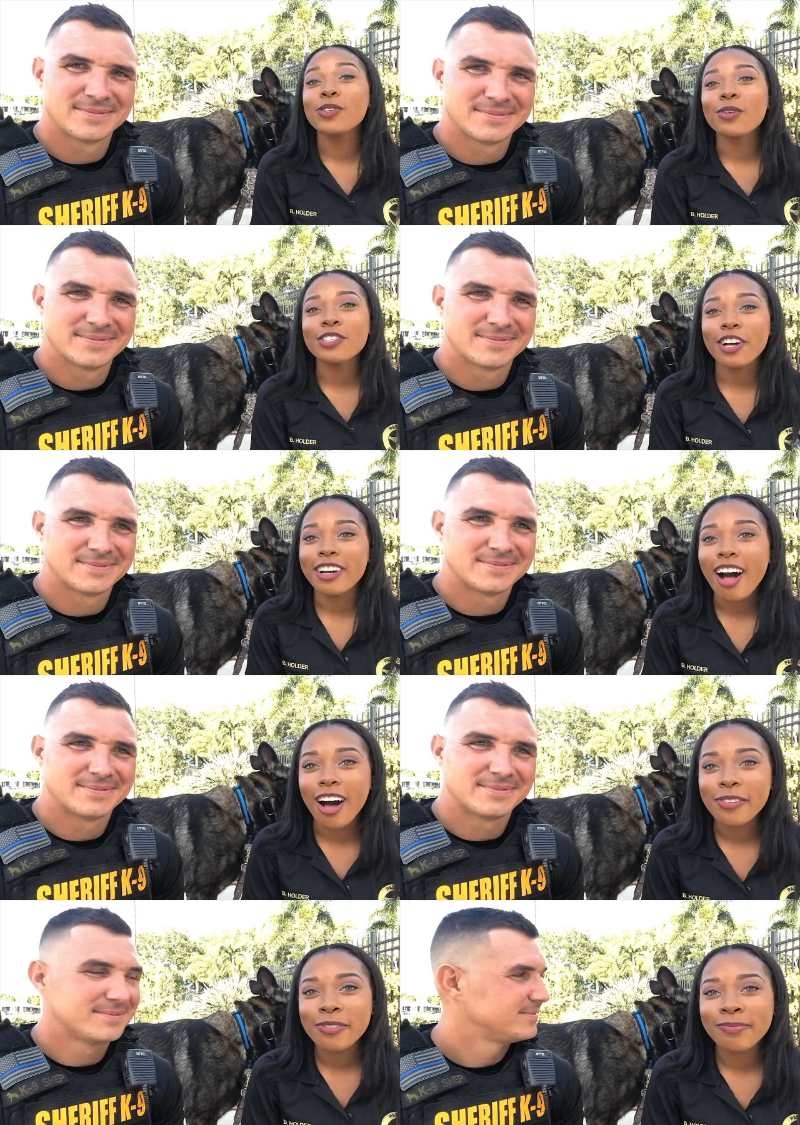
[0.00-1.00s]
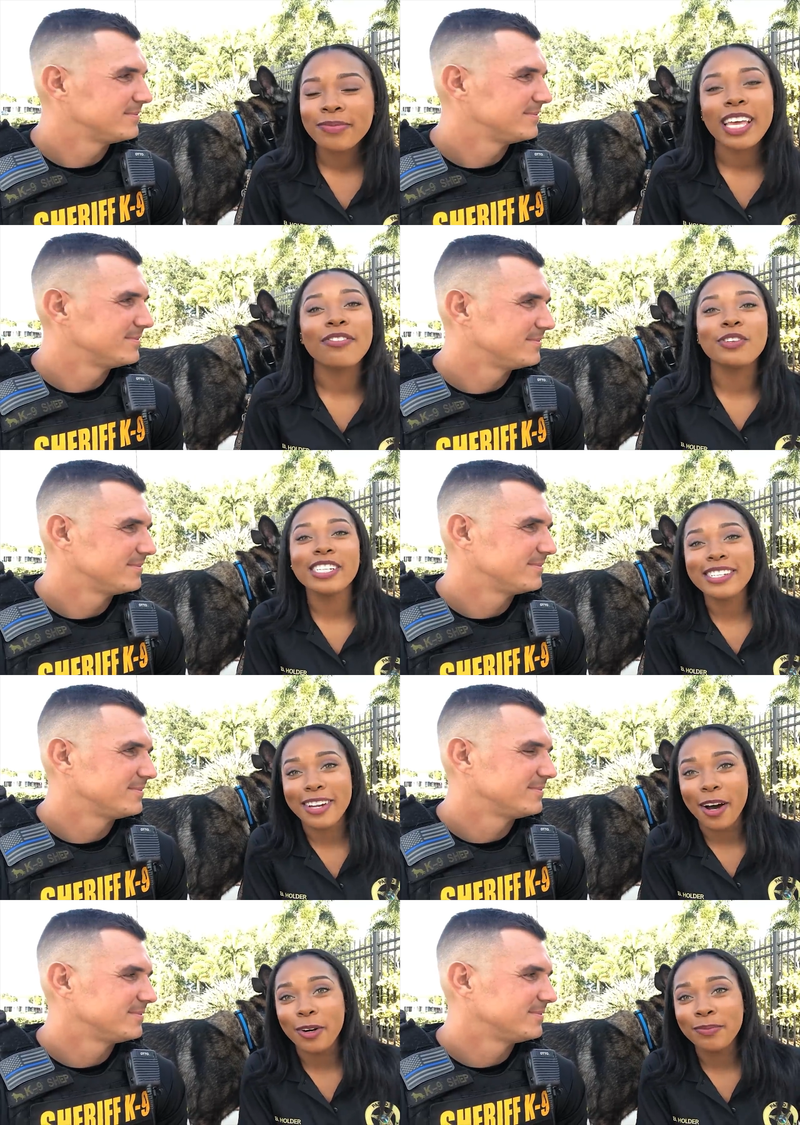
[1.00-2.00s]
Speaker 1: So to start off, if you
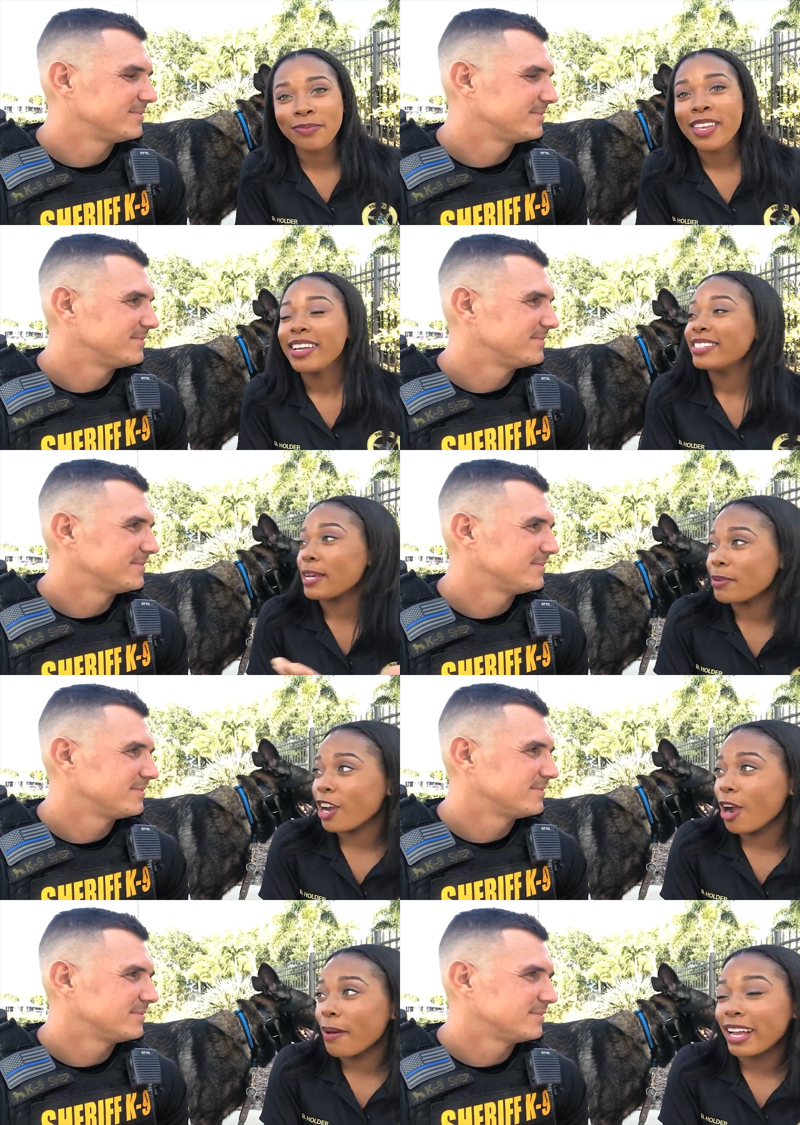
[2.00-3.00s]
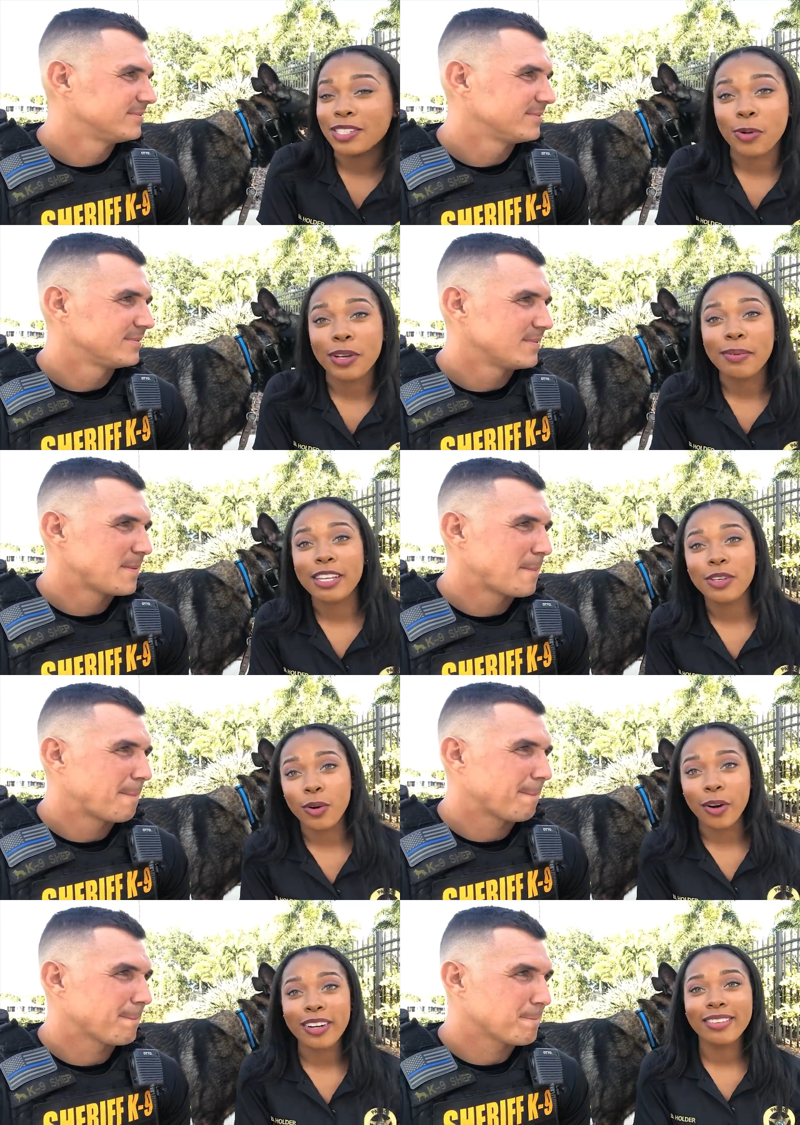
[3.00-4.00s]
didn't know, Deputy Carmack is going to be in New
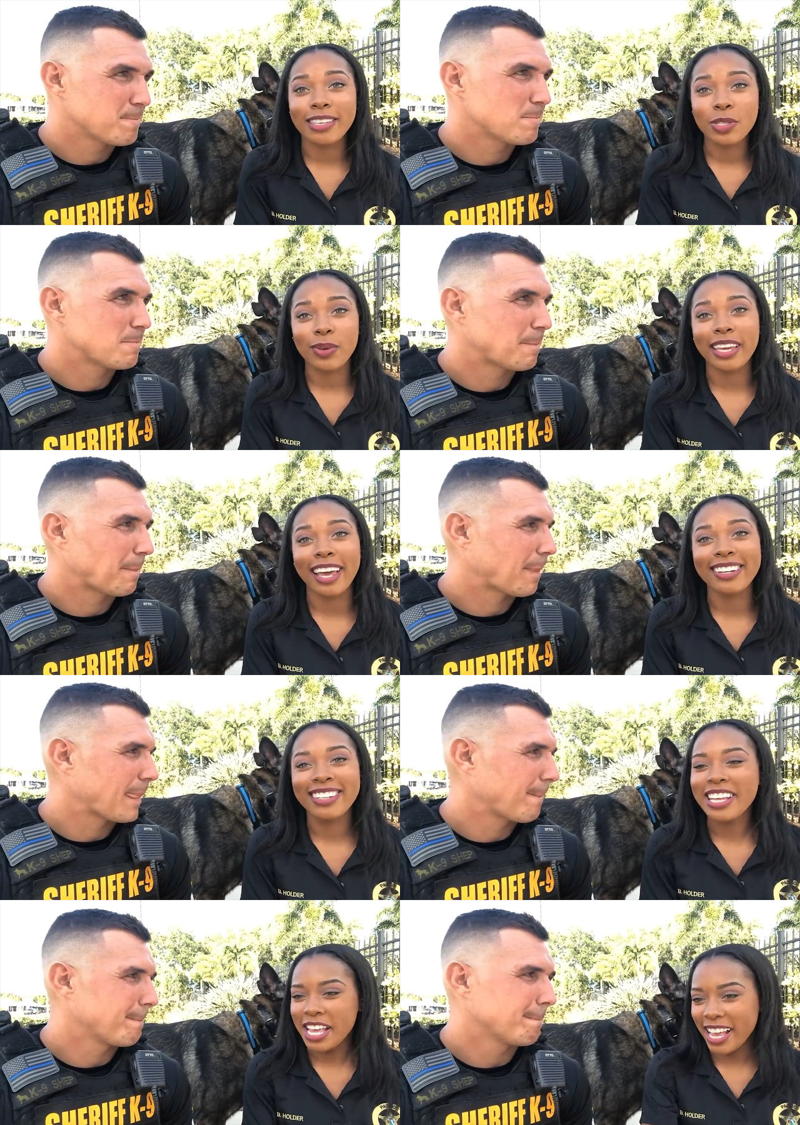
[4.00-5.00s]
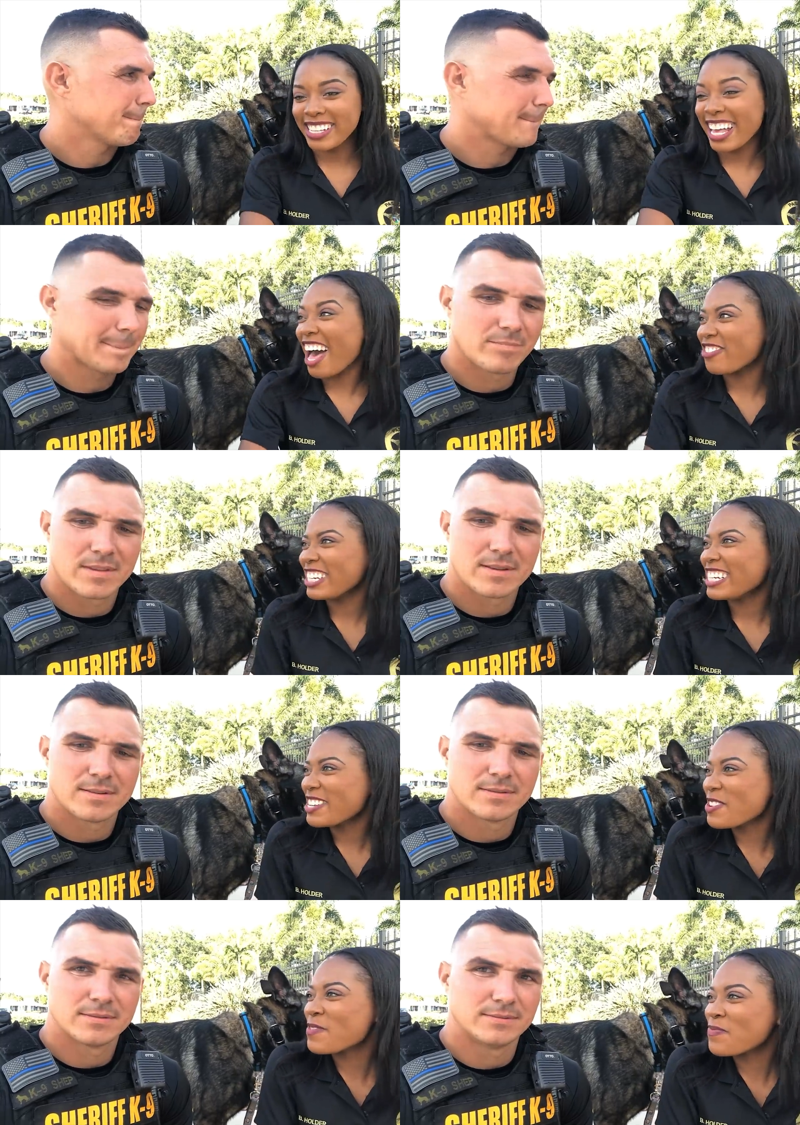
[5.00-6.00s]
York this weekend. Is it heavy?
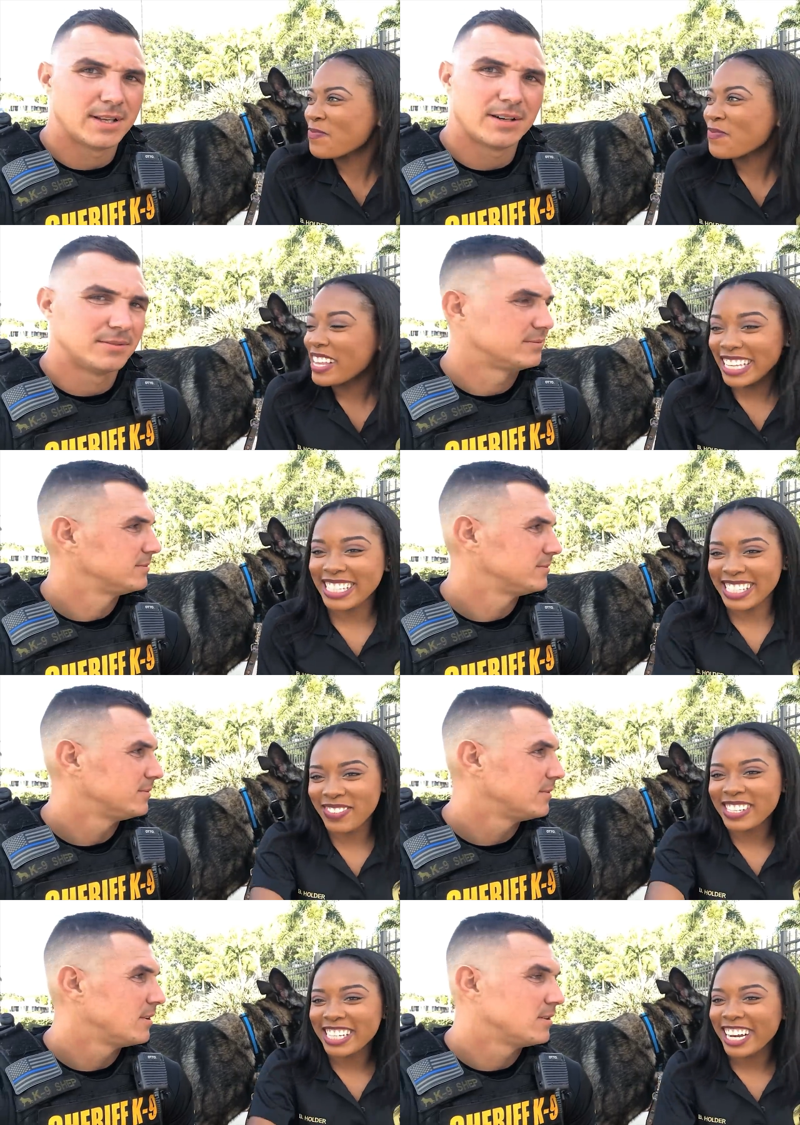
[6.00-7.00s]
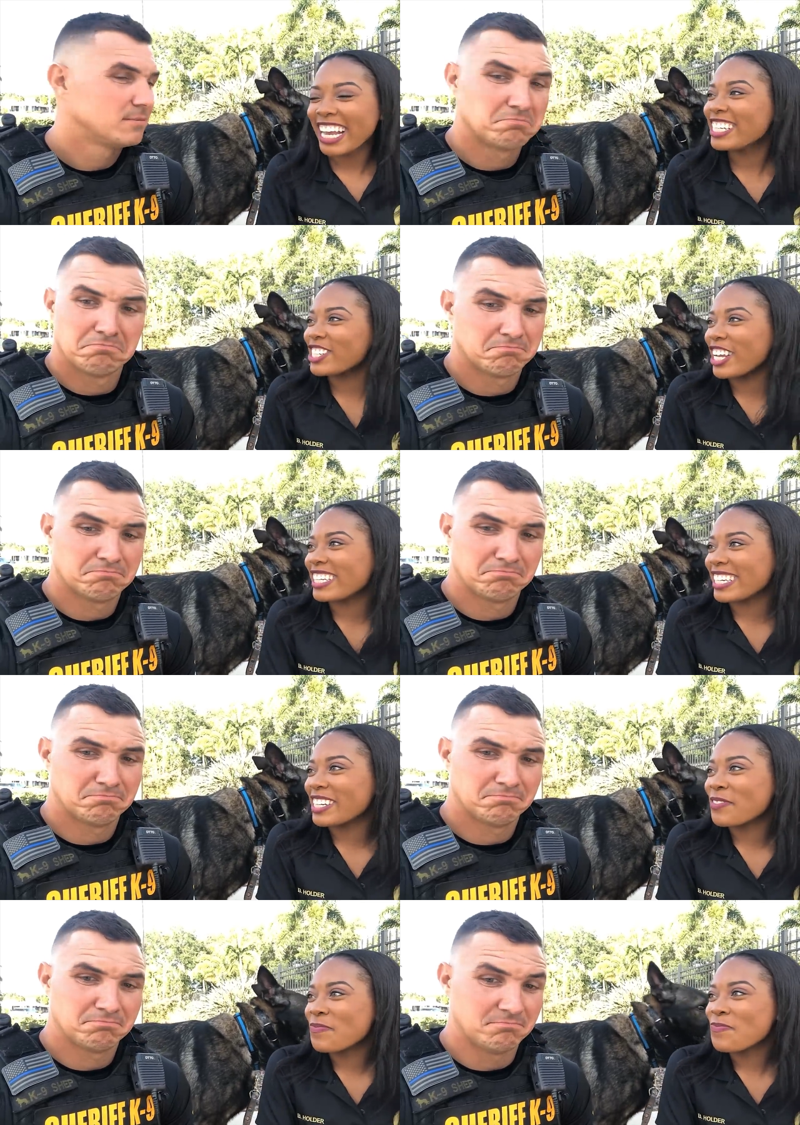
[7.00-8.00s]
No. It seems like your hand's
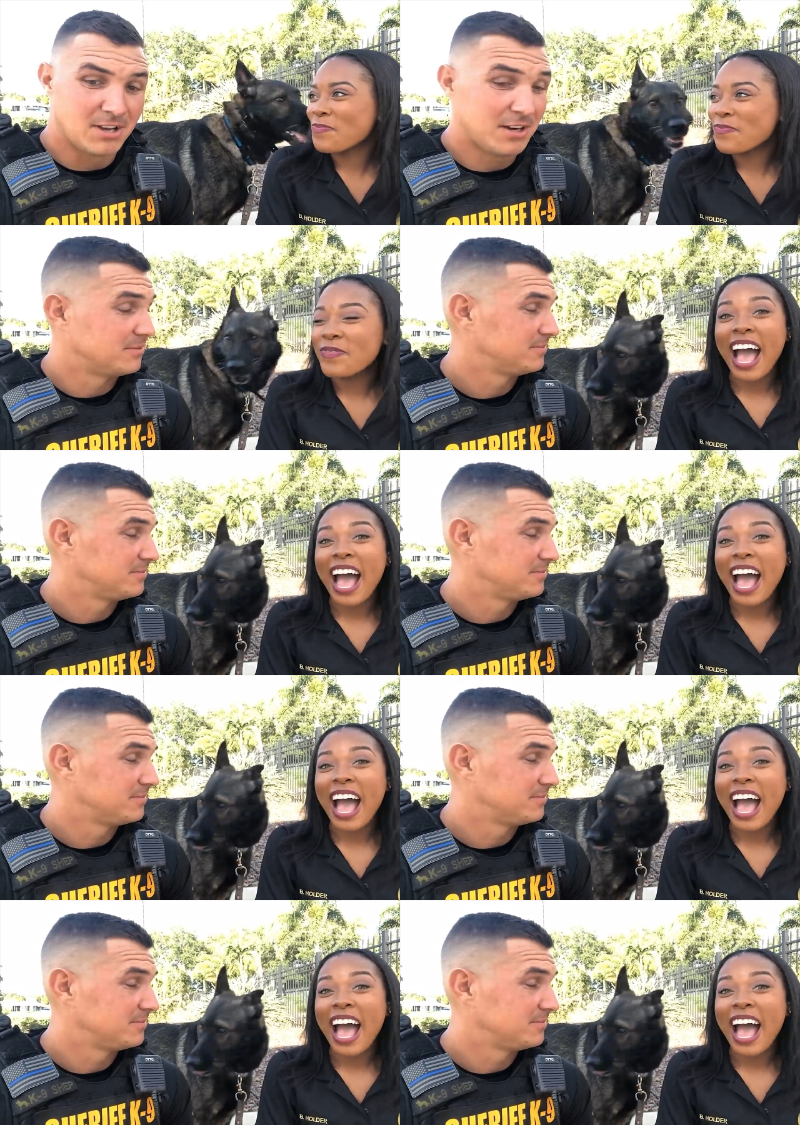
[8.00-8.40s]
shaking. No.